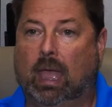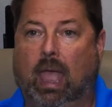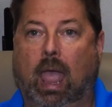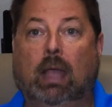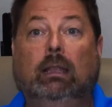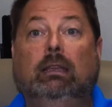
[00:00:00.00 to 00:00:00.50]

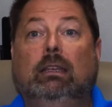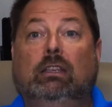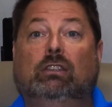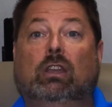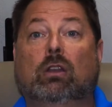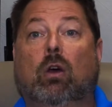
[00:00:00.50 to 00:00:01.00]

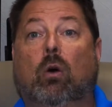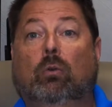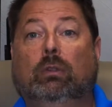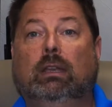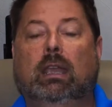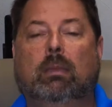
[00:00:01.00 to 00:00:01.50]
LEDs can
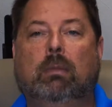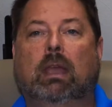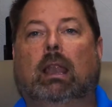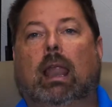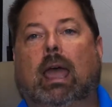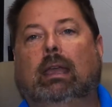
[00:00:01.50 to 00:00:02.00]
only
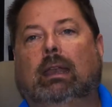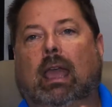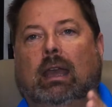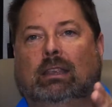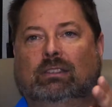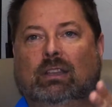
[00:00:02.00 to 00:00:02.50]
emit light
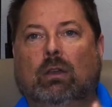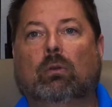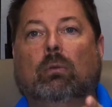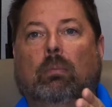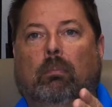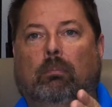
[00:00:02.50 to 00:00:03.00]
at a
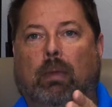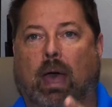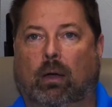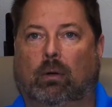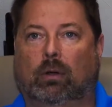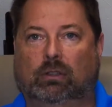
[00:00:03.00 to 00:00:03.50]
single
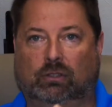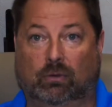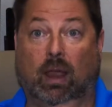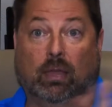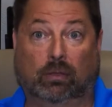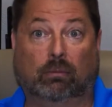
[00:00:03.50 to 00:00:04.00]
power
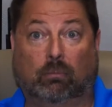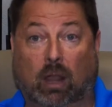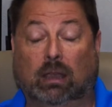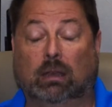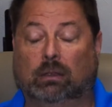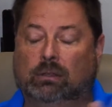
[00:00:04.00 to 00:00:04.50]
strength,
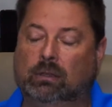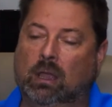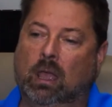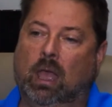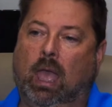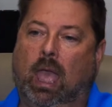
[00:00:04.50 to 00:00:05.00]
brightness.
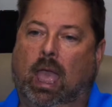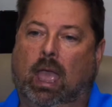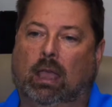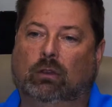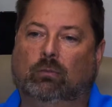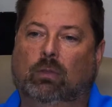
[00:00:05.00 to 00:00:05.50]

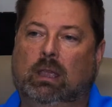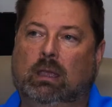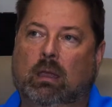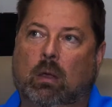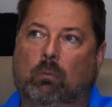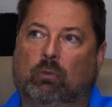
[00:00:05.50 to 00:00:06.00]
And
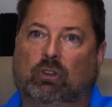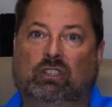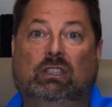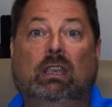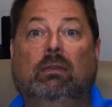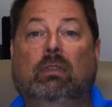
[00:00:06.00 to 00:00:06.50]
we
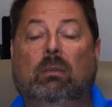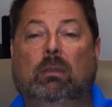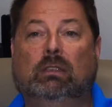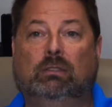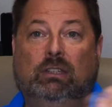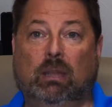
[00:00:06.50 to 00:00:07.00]
perceive them
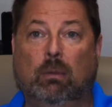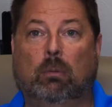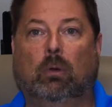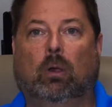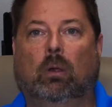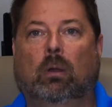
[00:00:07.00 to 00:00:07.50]
as
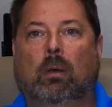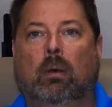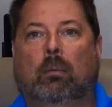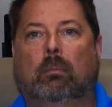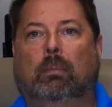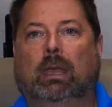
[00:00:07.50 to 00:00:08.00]
dimmable
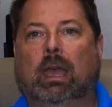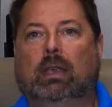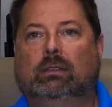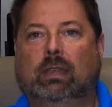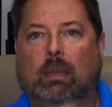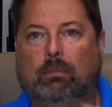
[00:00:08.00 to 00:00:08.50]

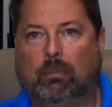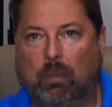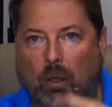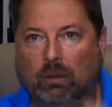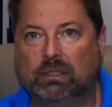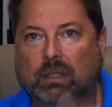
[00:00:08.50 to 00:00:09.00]
because they
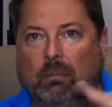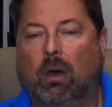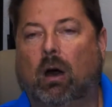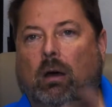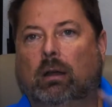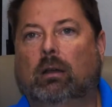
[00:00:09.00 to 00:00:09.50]
pulse them
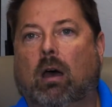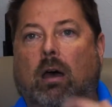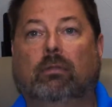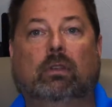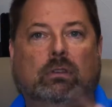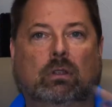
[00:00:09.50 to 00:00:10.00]
on and
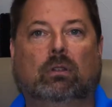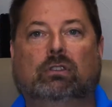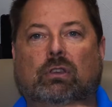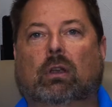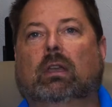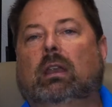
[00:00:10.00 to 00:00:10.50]
off. There's a little
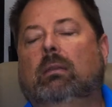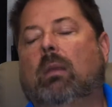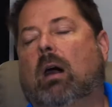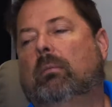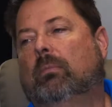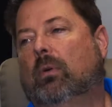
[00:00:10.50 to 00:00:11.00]
circuit
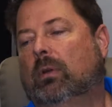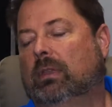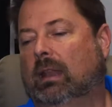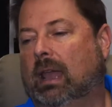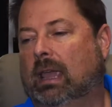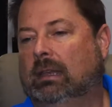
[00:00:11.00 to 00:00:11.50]
on board the
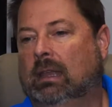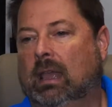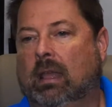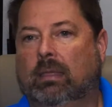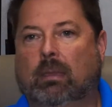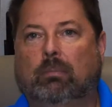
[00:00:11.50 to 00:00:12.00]
light
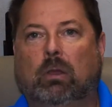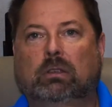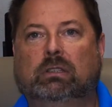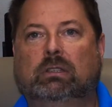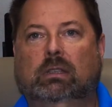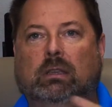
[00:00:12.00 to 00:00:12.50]
that
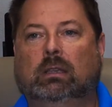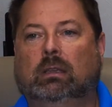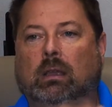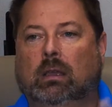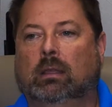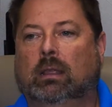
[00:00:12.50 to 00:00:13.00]
pulses the
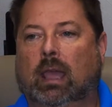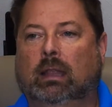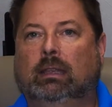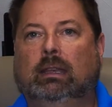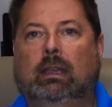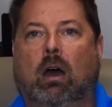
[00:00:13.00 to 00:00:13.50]

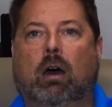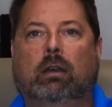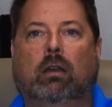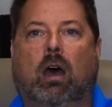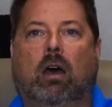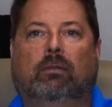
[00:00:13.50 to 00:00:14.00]
LED on
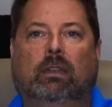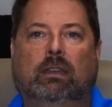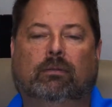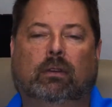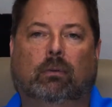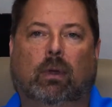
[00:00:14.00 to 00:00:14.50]
and off at
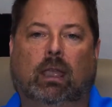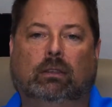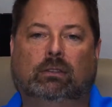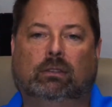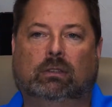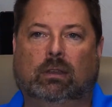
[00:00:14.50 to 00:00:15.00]
different
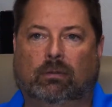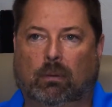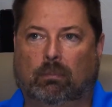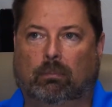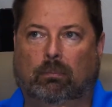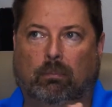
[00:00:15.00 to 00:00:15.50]
rates,
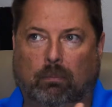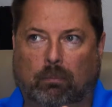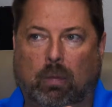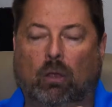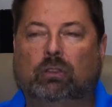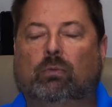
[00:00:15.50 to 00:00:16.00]
different
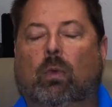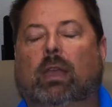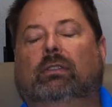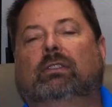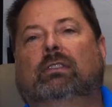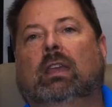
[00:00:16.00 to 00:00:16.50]
pulse
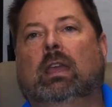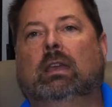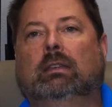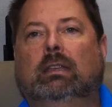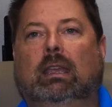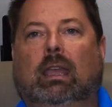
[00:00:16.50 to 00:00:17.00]
widths,
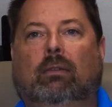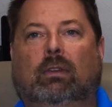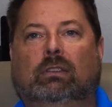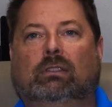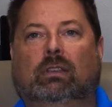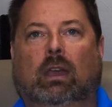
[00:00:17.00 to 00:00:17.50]
to give
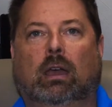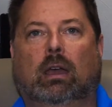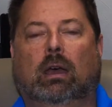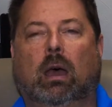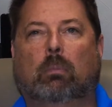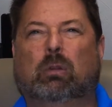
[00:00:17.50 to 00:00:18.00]
us
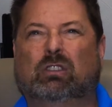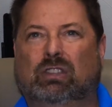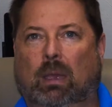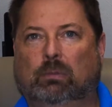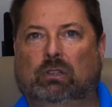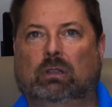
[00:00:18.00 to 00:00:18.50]
a
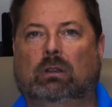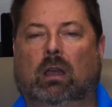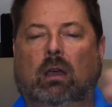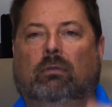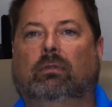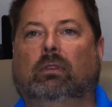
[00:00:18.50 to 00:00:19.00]
perception
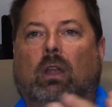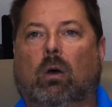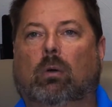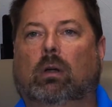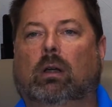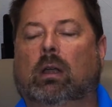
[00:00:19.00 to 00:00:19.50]
of
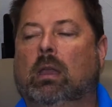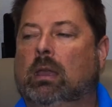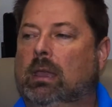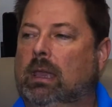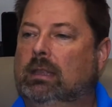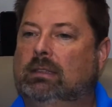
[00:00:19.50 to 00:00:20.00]
lower
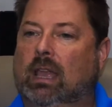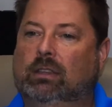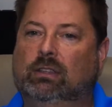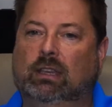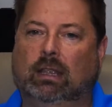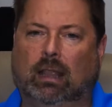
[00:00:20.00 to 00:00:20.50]

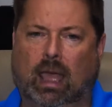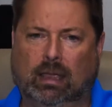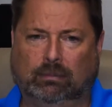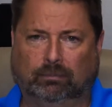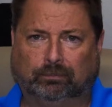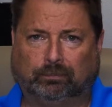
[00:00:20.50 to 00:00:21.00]
intensity light.